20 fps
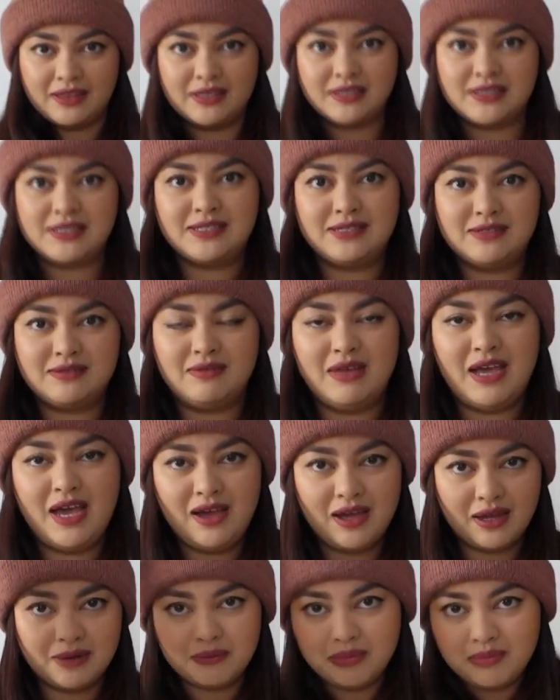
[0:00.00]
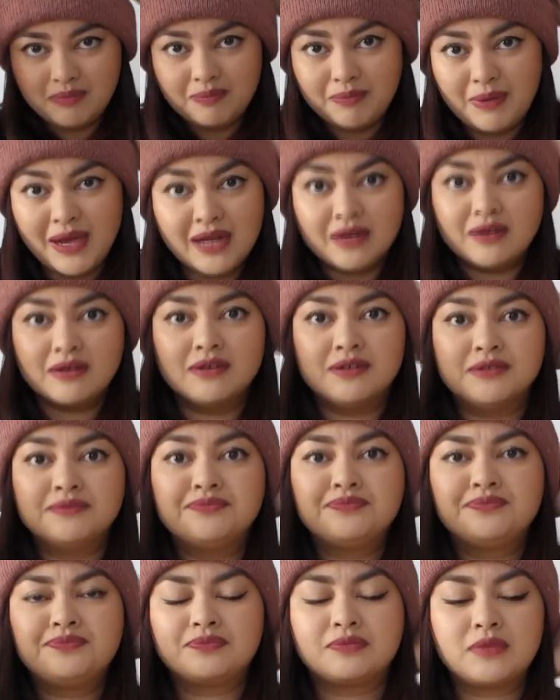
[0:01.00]
this hat pattern.
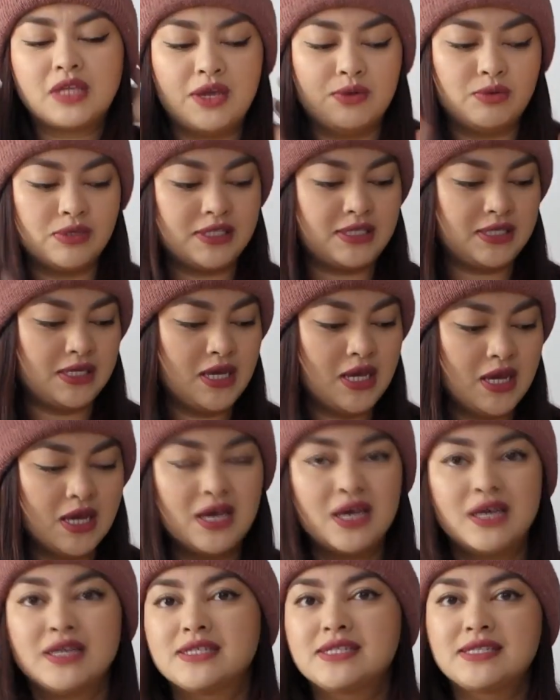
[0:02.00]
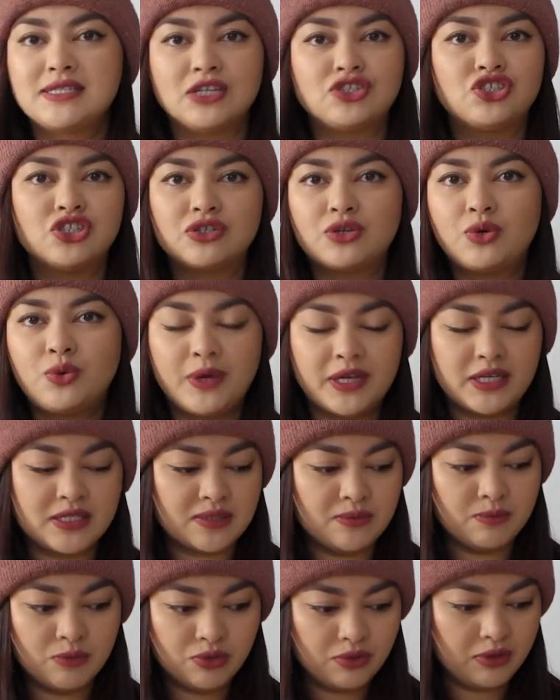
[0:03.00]
It was such a quick,
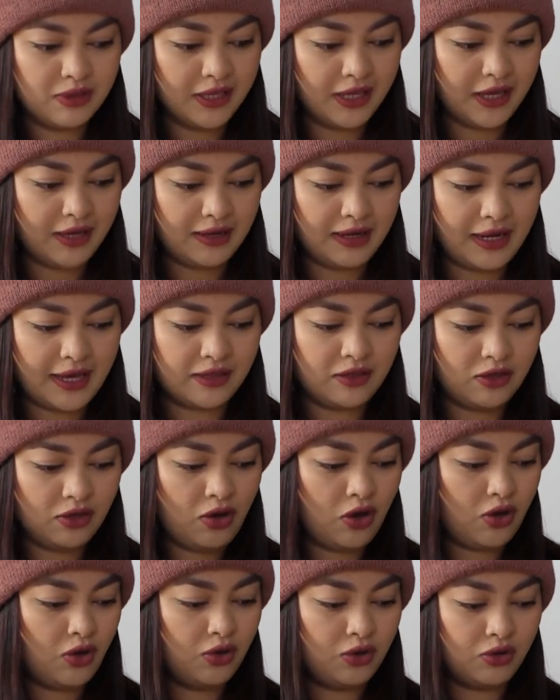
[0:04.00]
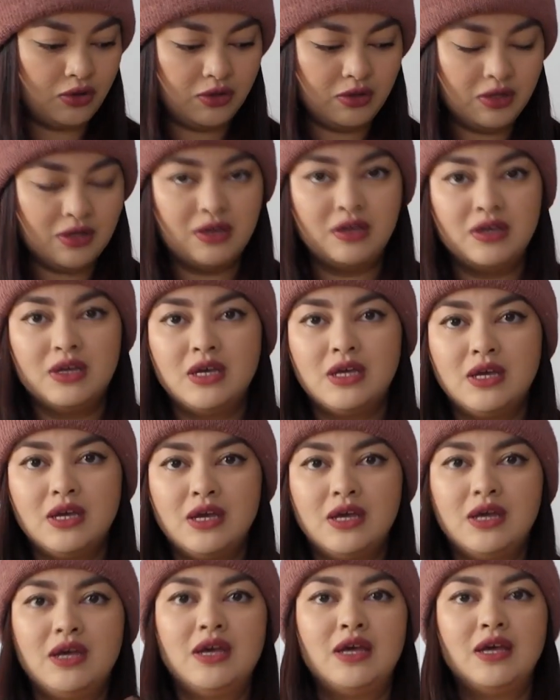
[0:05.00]
smooth knit, like the whole,
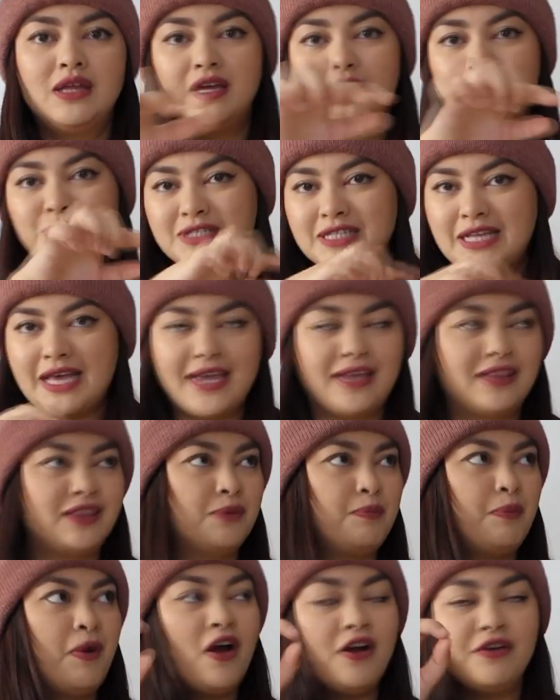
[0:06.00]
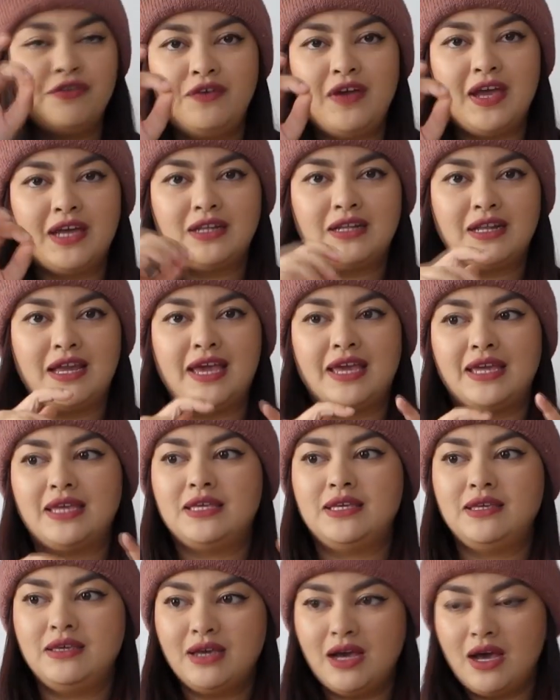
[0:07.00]
it was like the perfect like
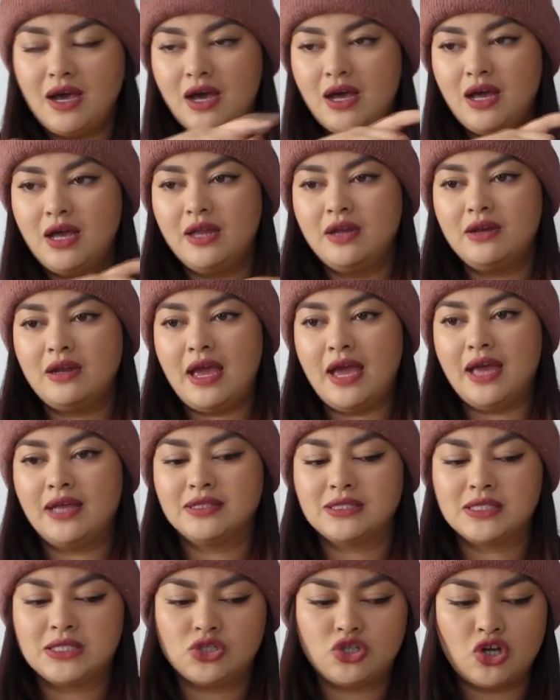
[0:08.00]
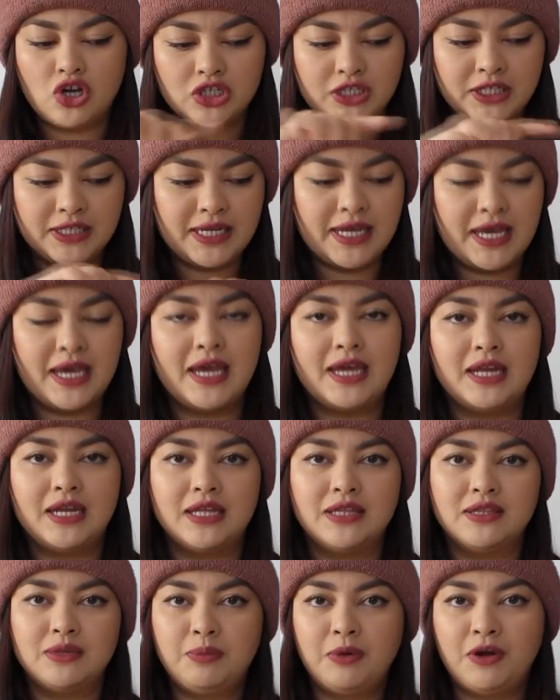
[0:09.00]
yarn and stockinette
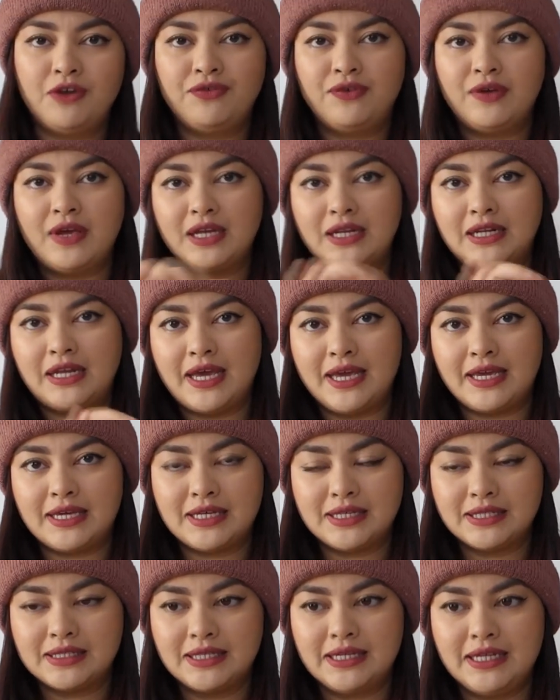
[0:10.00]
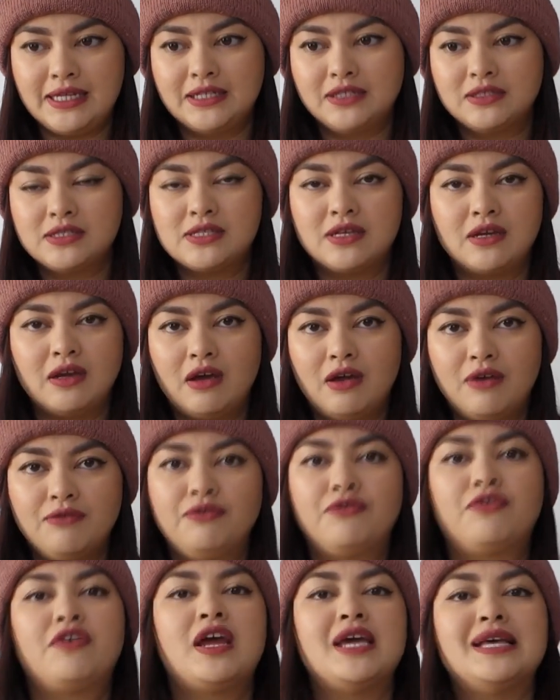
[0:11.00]
in the perfect like needle
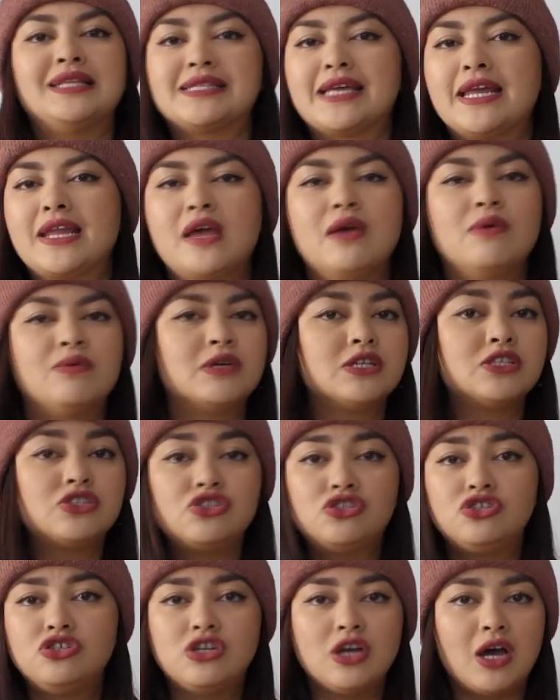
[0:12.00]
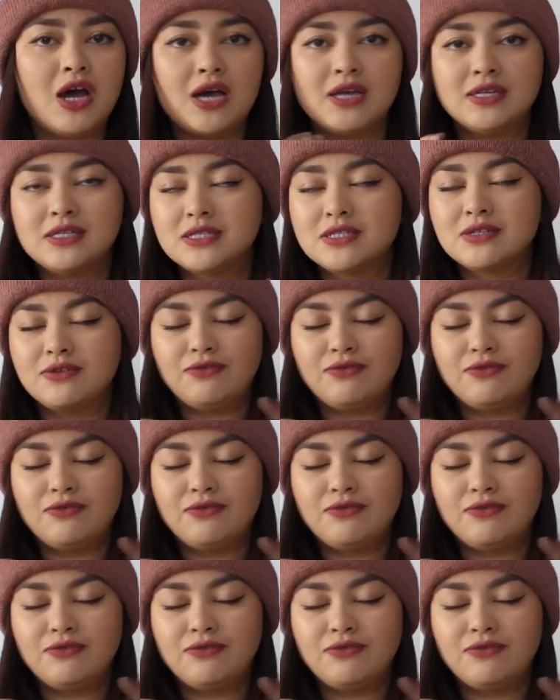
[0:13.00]
circumference, and it was just